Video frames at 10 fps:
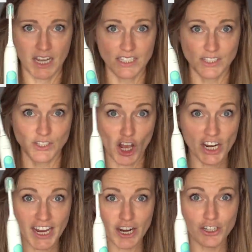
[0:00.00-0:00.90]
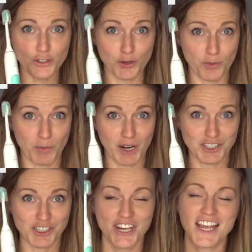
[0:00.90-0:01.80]
a Sonicare
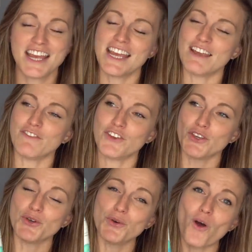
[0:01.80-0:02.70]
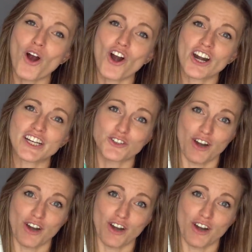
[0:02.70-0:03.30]
toothbrush. If you are a